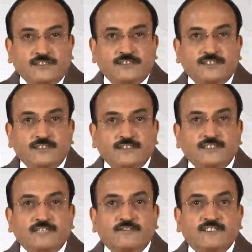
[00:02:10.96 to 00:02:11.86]
the service
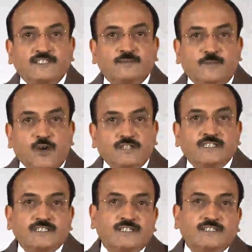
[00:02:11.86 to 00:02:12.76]
request is
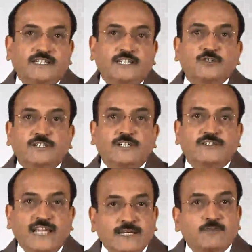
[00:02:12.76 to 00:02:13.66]
processed in a secure and
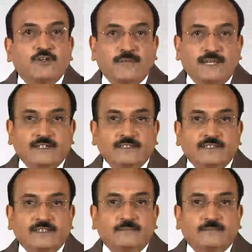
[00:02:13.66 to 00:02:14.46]
time-bound manner